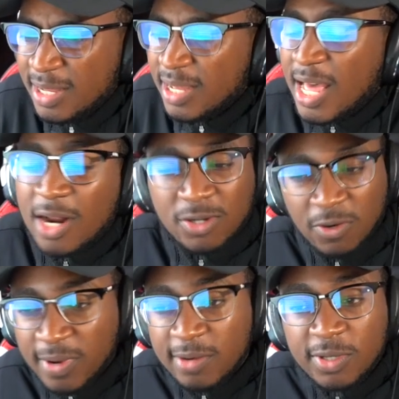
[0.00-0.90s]
I don't
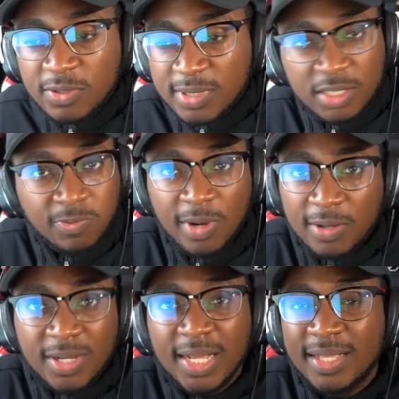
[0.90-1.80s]
know, it was just,
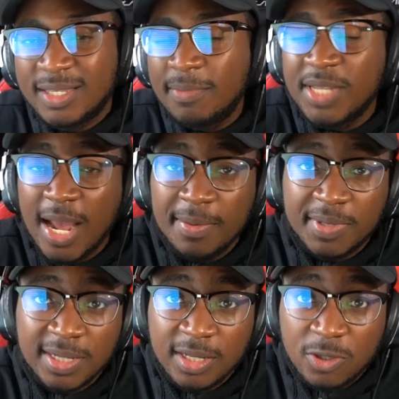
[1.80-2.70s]

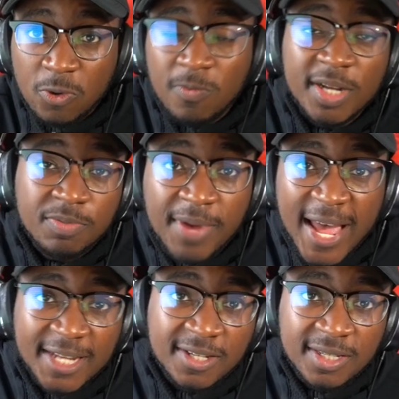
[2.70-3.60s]
sometimes too much
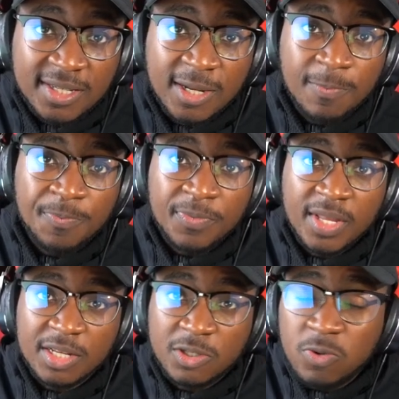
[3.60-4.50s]
badges
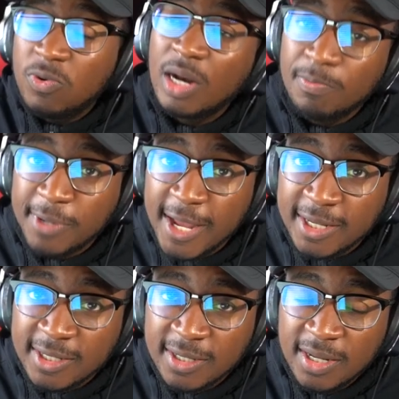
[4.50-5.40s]
is too
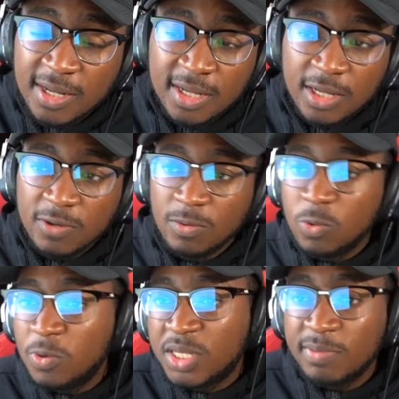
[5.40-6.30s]
complex.
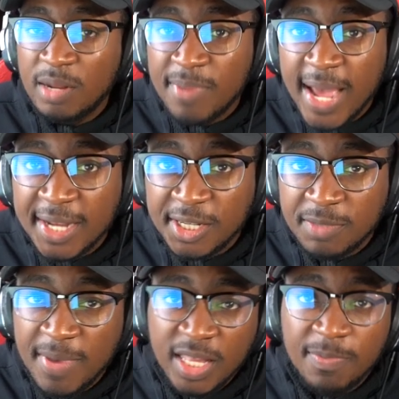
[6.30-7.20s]
Remove some of the
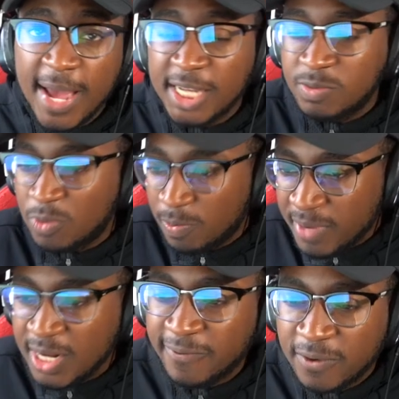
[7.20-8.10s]
badges, make the badges more
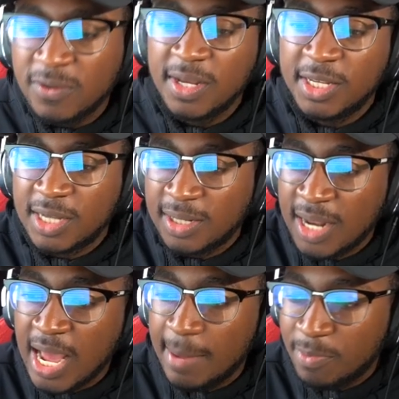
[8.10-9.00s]
meaningful is a
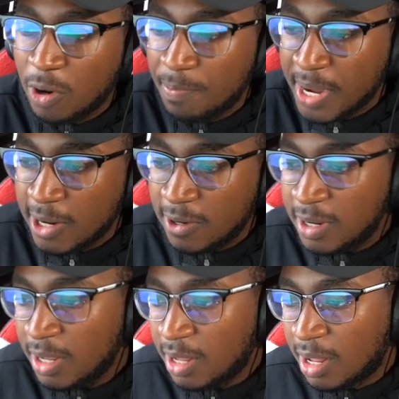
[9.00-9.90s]
lot more better.
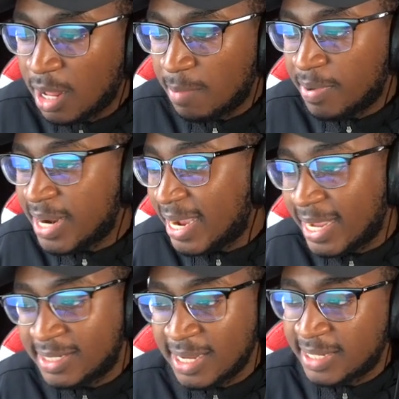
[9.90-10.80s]
But like
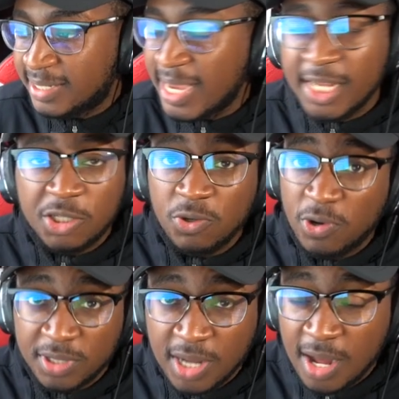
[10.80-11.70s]
I said, steady
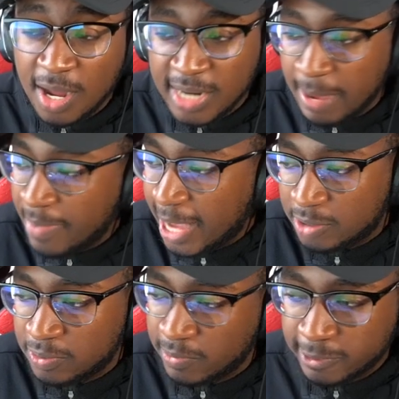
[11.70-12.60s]
shooter is gone. That
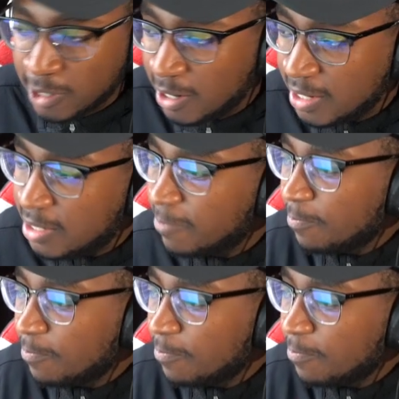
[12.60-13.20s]
badge was retarded.